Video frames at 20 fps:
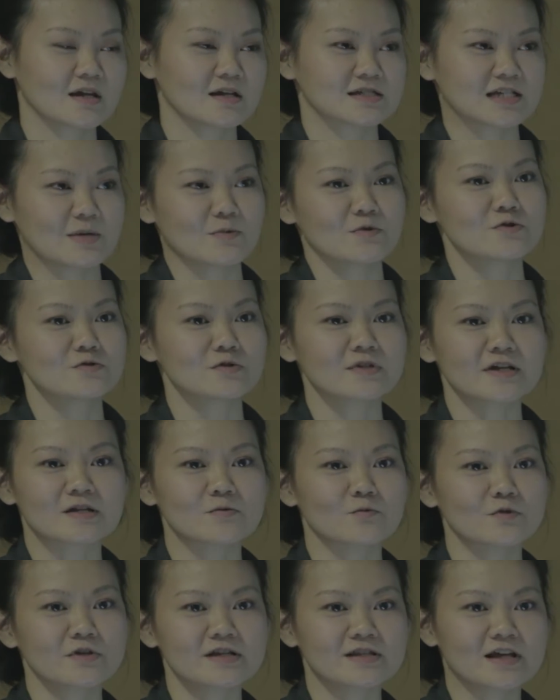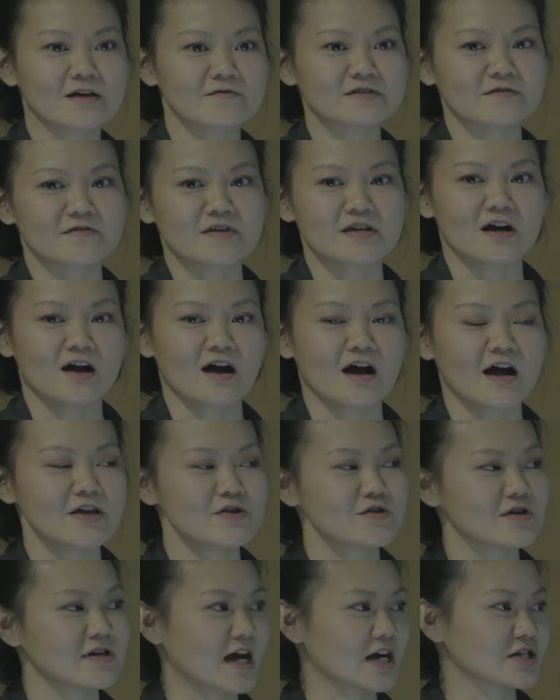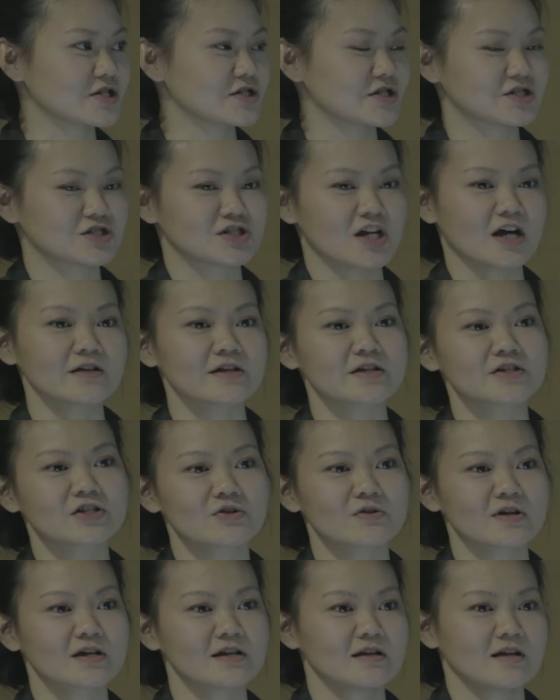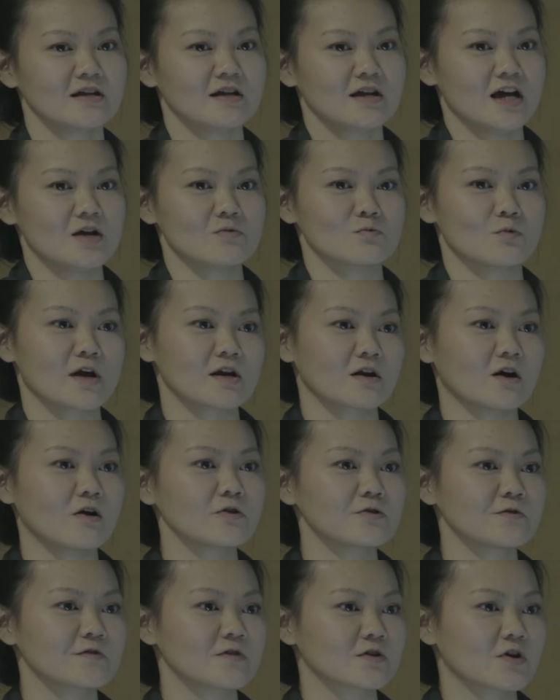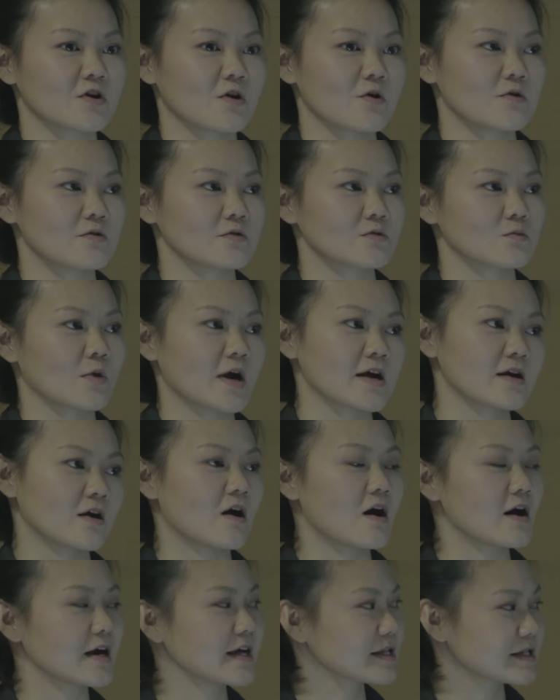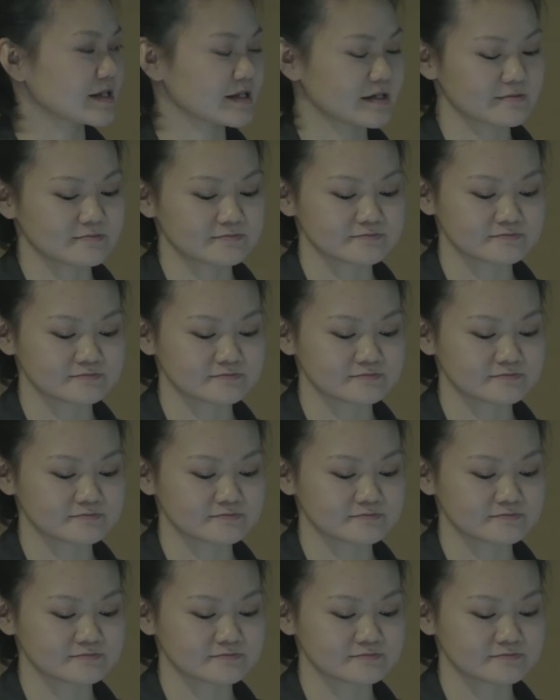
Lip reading: someone who like really loves VI, you can actually just shell into it and write all of your code right on it.